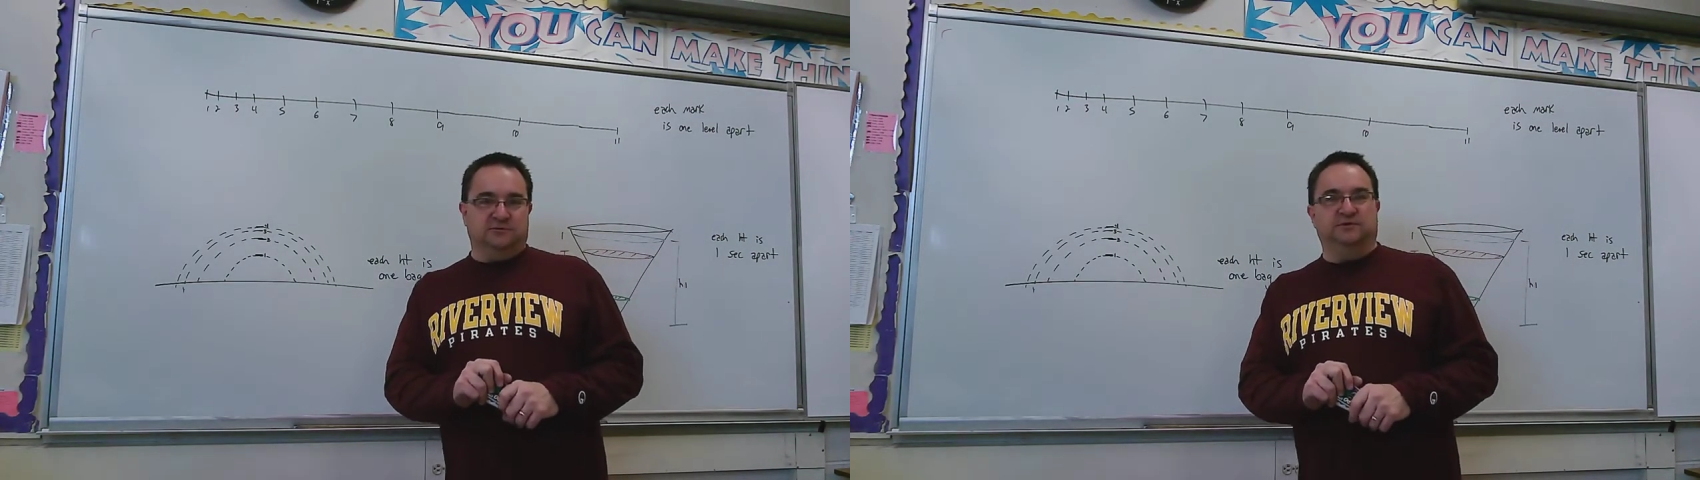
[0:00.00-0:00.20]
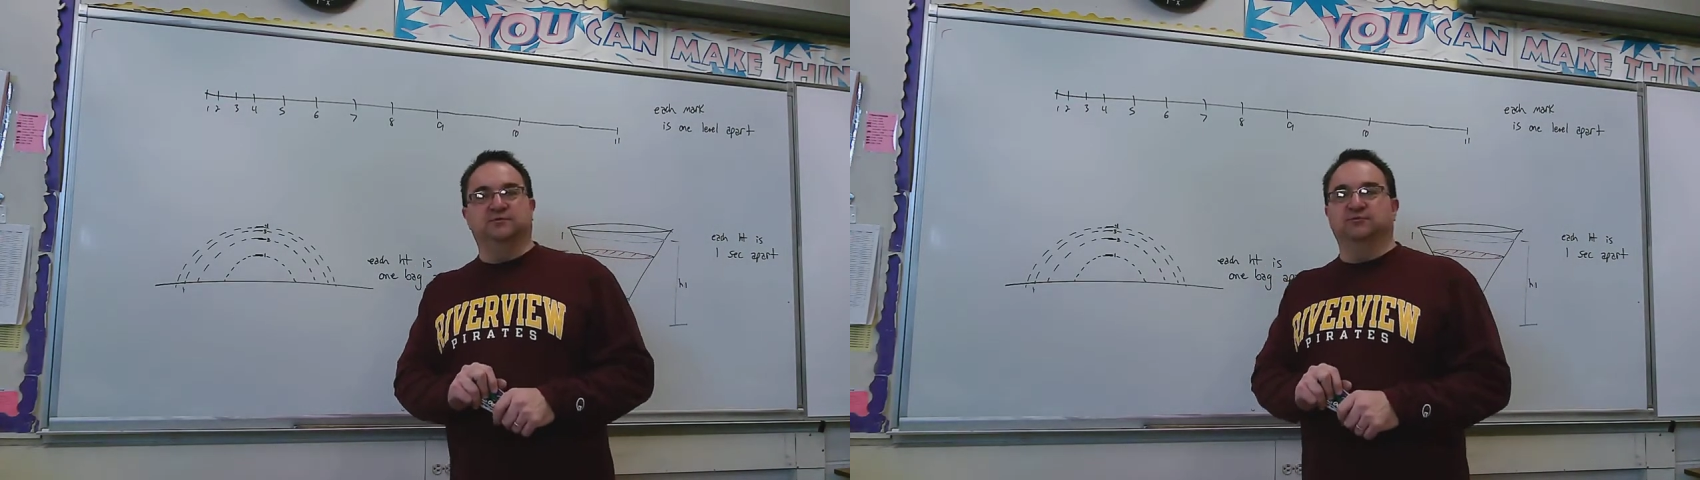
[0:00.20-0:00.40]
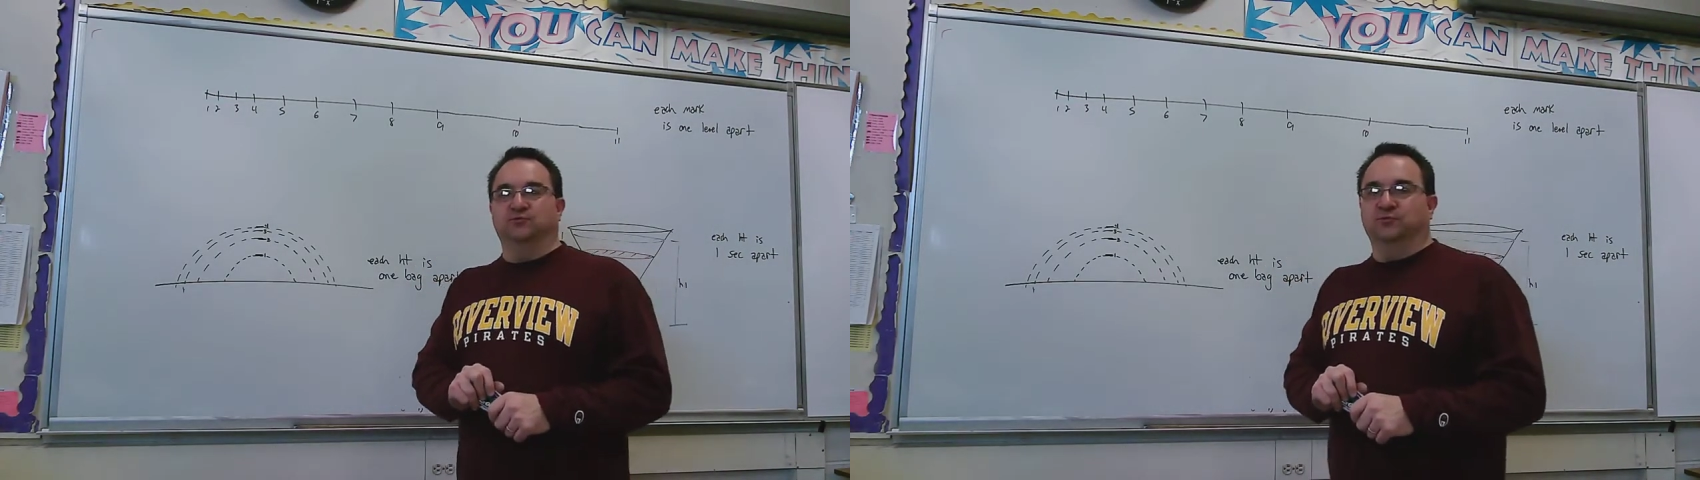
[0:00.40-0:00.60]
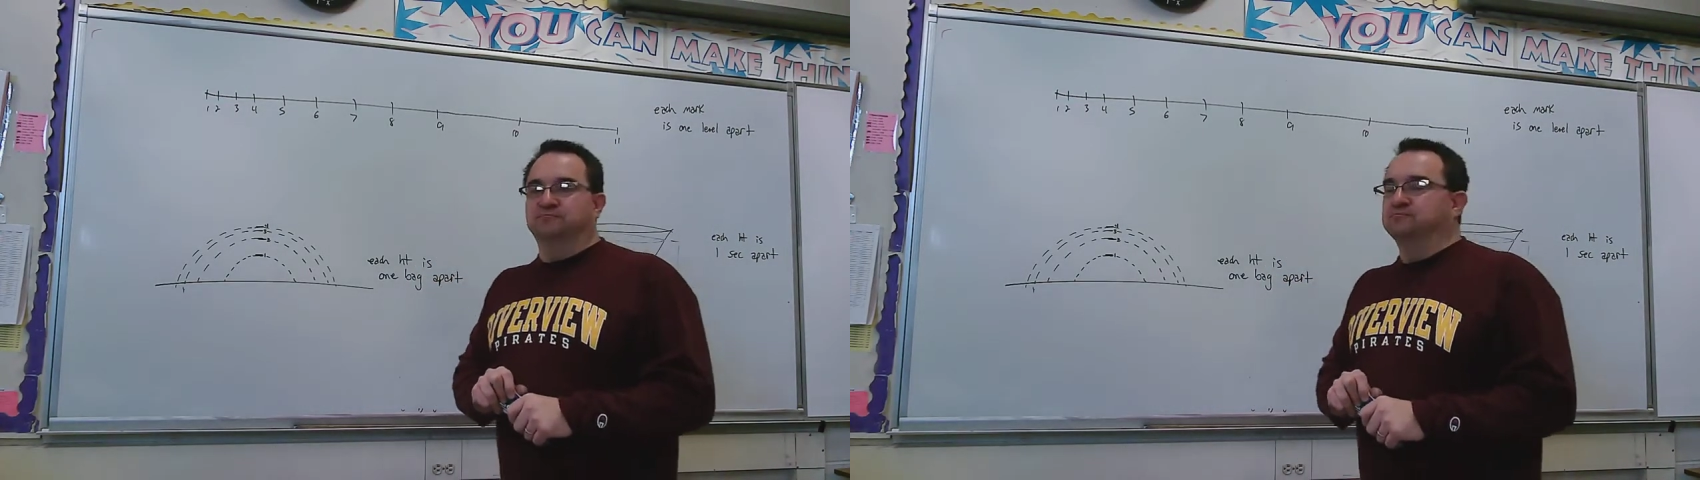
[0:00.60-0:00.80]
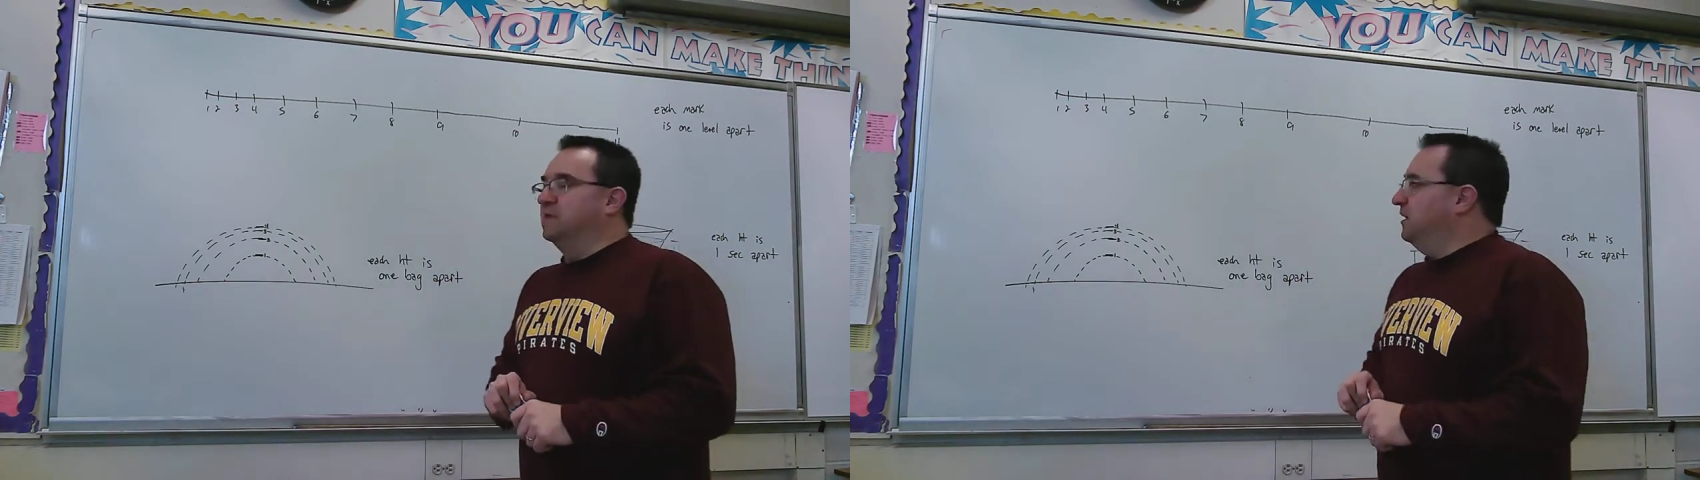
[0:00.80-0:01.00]
2.
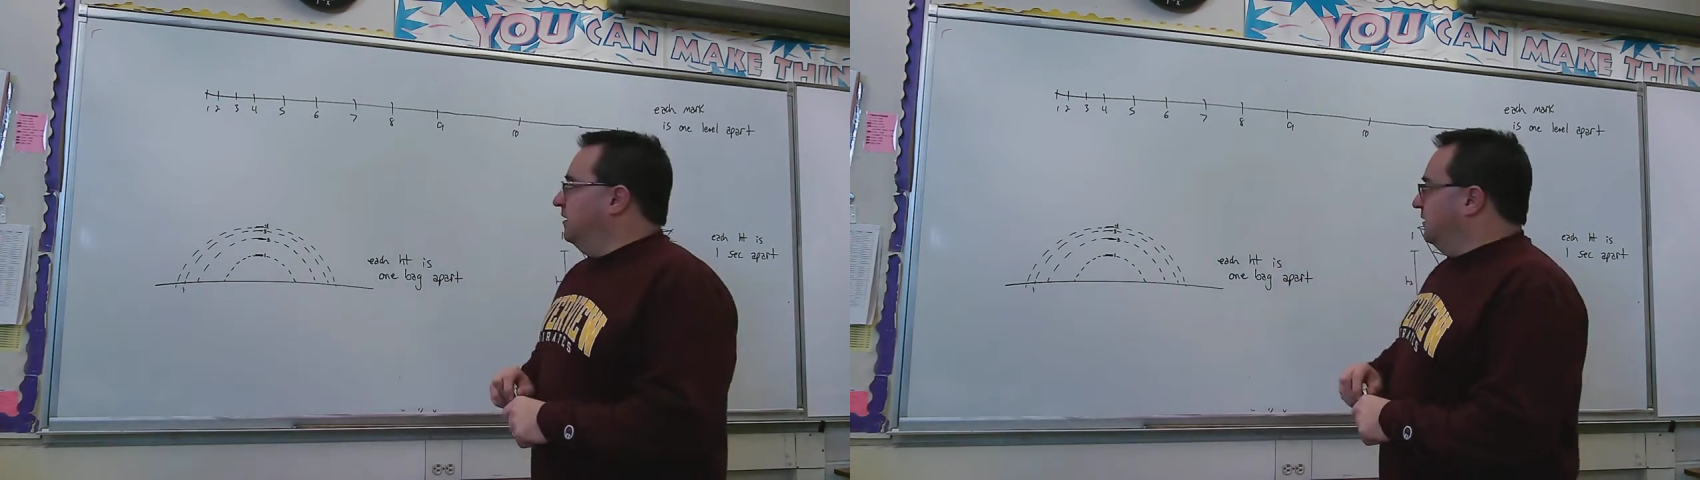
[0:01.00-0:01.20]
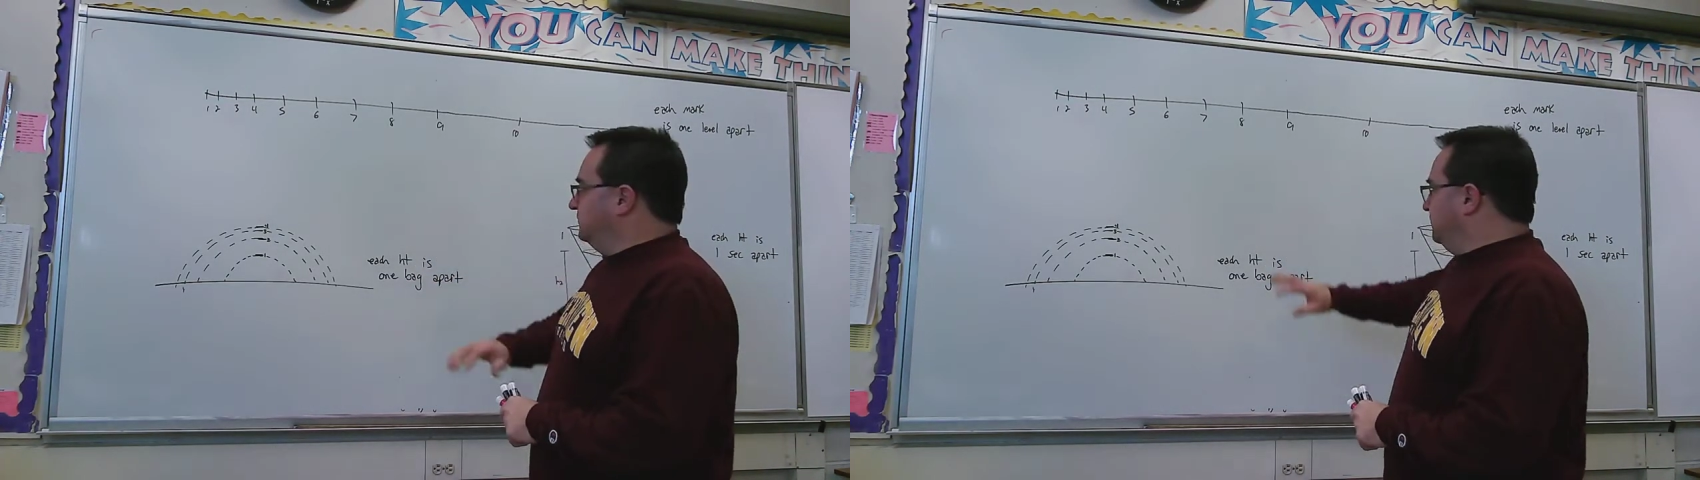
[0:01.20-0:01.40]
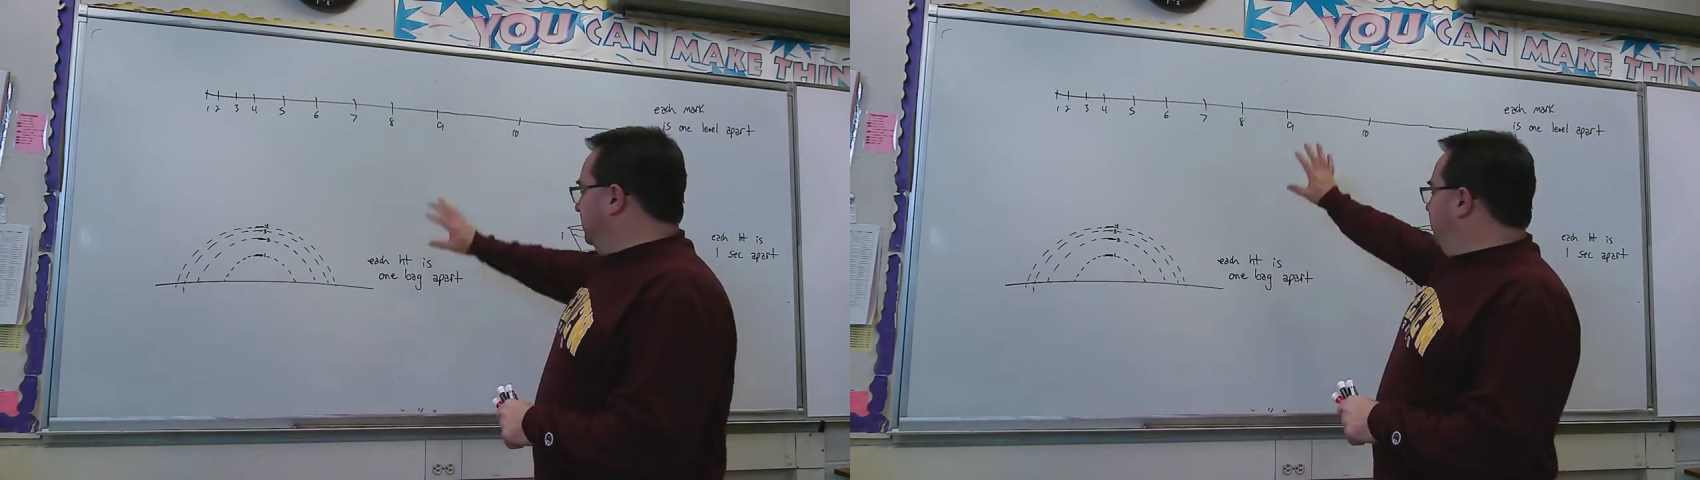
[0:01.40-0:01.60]
So I